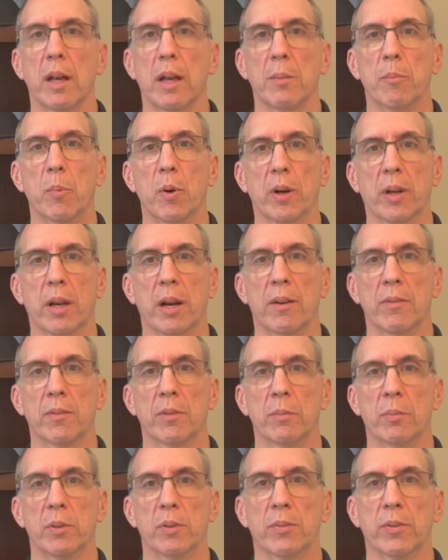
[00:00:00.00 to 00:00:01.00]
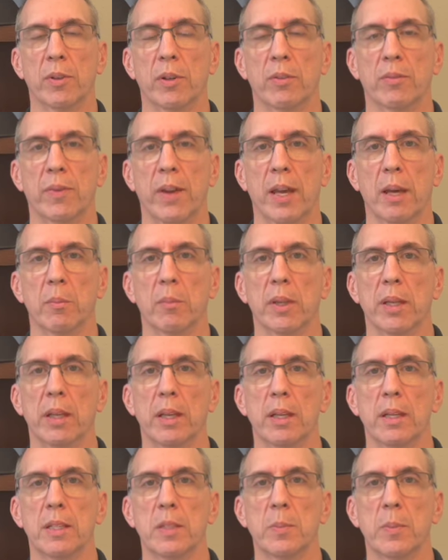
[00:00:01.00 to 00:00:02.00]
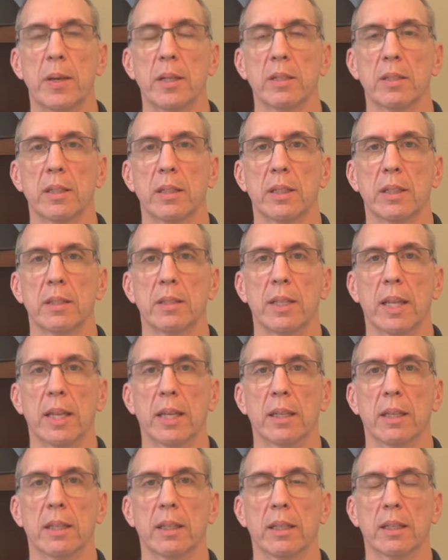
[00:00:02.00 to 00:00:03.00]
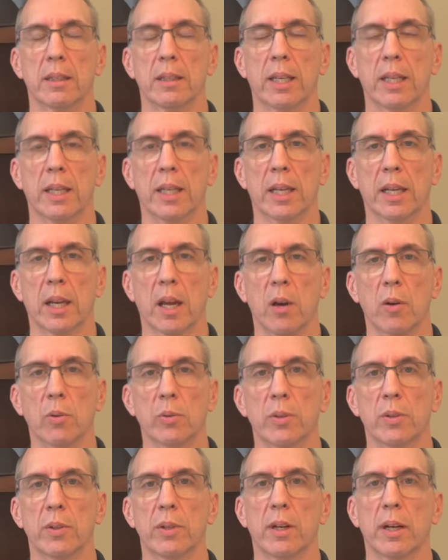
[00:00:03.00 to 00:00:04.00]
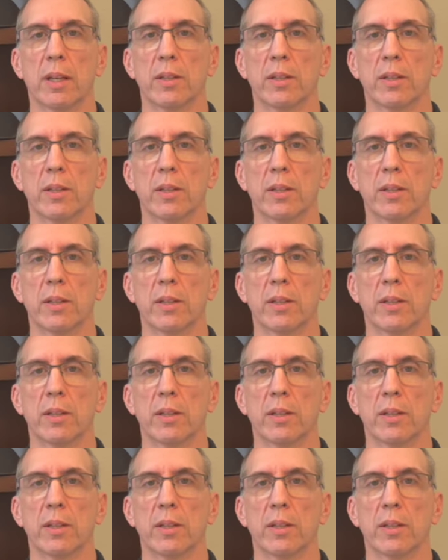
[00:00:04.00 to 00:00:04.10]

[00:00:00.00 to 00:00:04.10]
more comfortable for your family, especially as they get older,